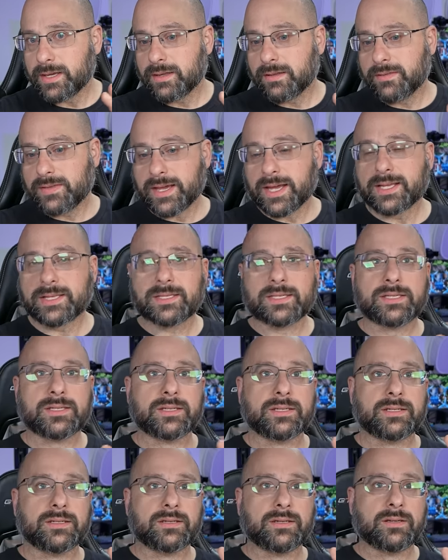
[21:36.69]

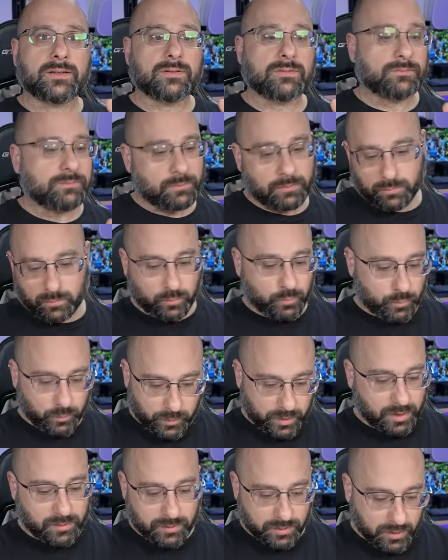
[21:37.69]

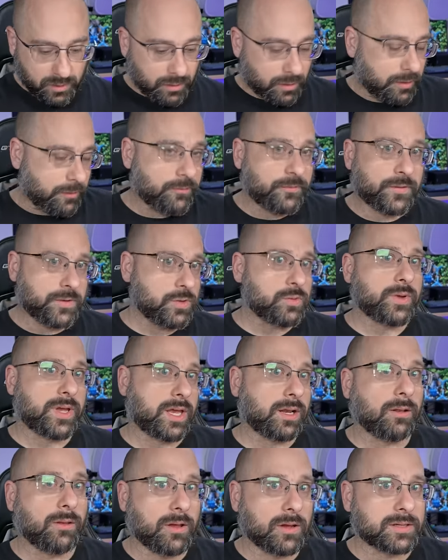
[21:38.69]
There are a few
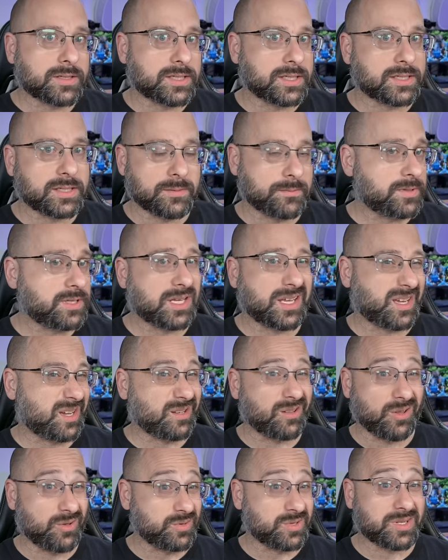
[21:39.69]
analog systems that get
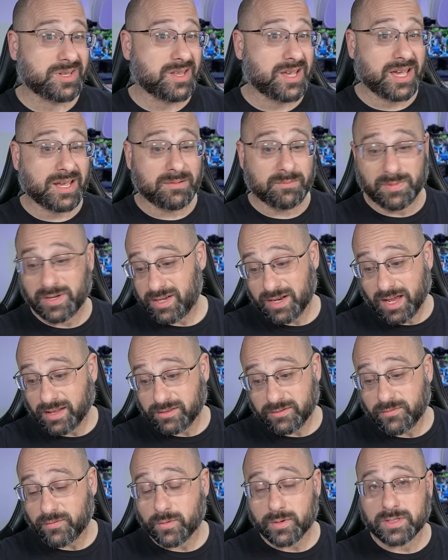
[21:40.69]
close to that, but not
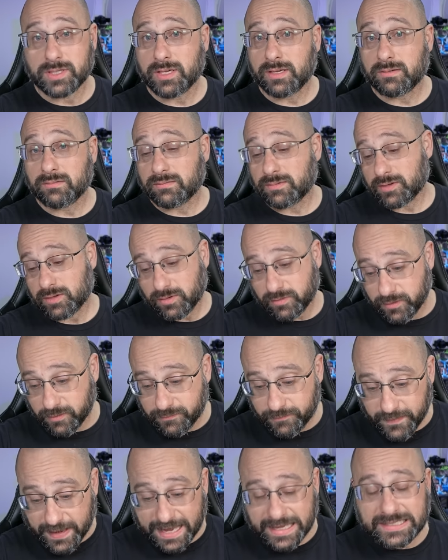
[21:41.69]
the 14. The
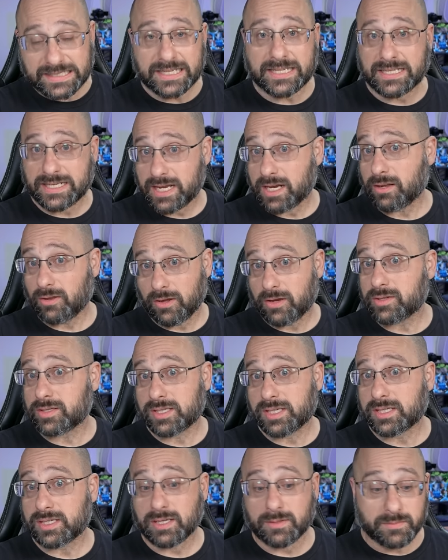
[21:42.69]
fastest analog
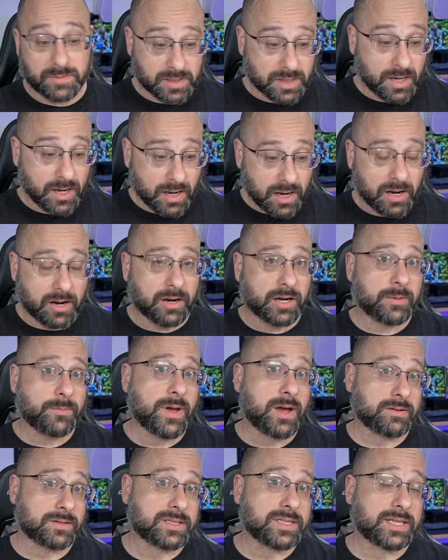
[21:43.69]
systems are at
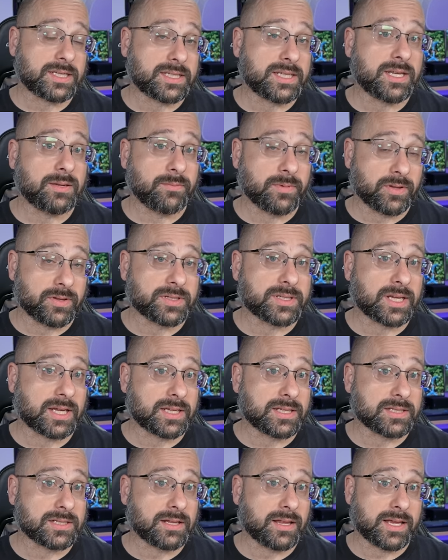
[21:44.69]
about 16
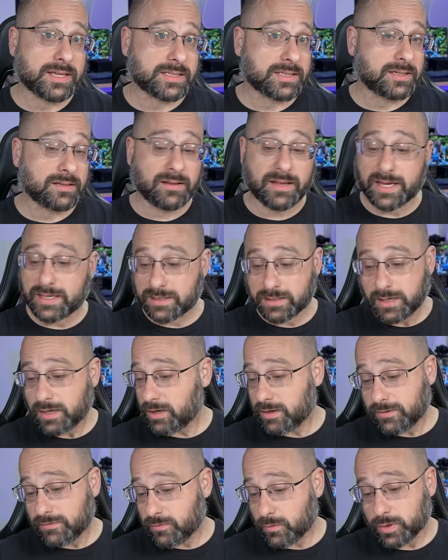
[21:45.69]
milliseconds glass to glass.
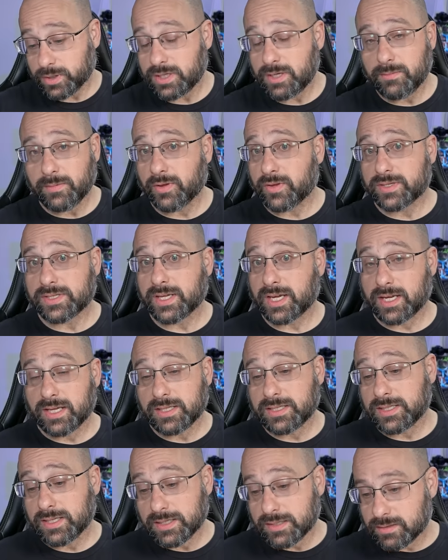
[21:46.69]
14
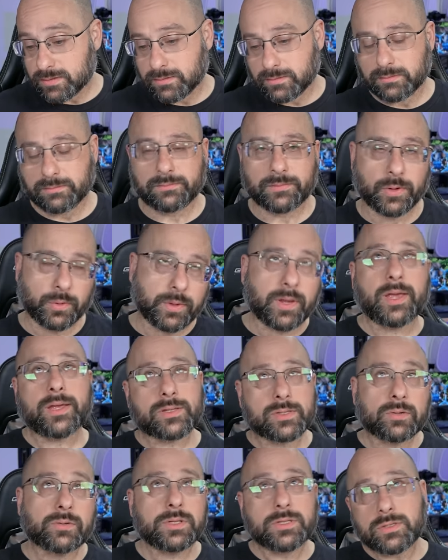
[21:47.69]
milliseconds is, okay,
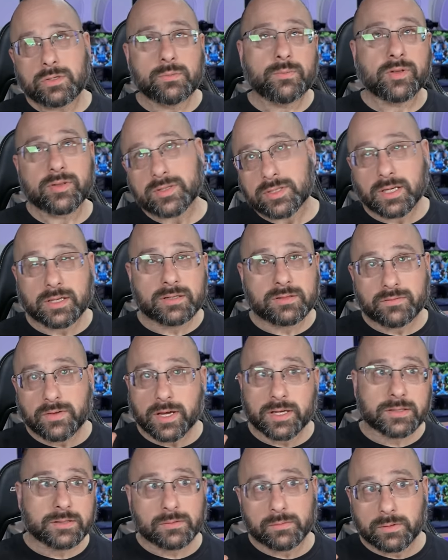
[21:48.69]
it's only 2 milliseconds
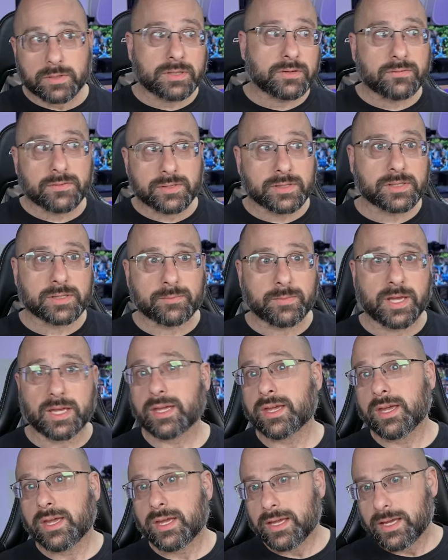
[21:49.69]
faster. What difference does it
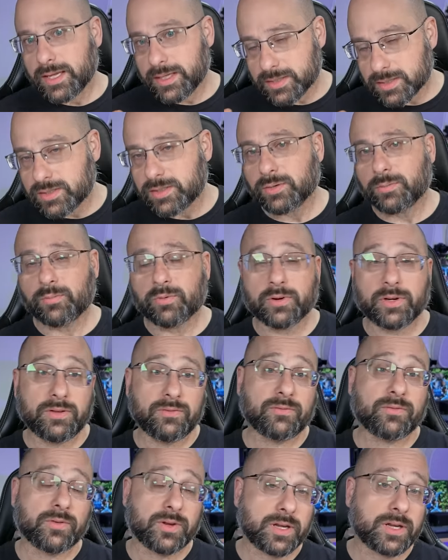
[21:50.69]
make? It's still pretty
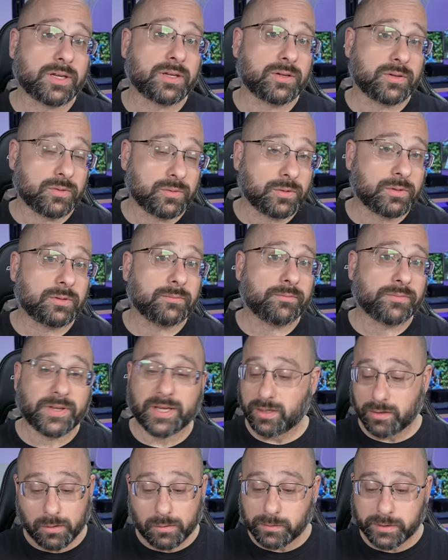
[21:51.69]
freaking cool.
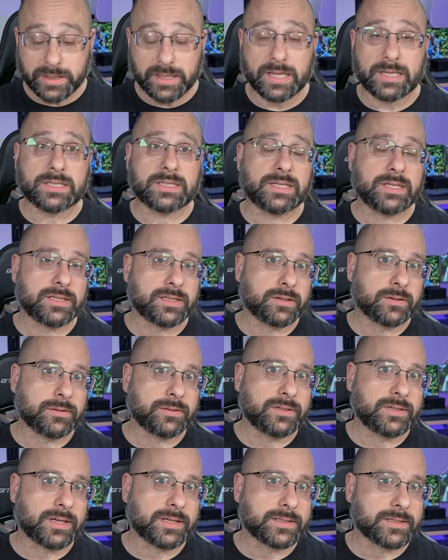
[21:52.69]
And only
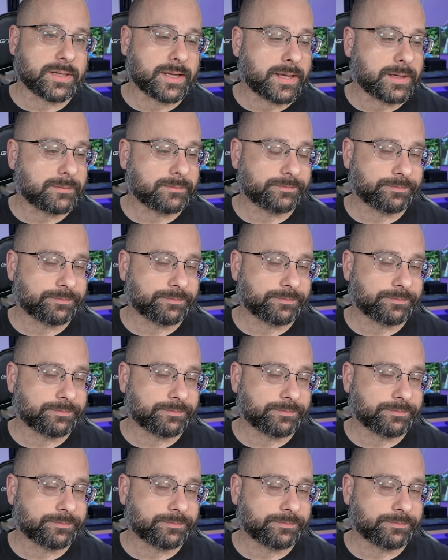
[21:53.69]
HDZero does that.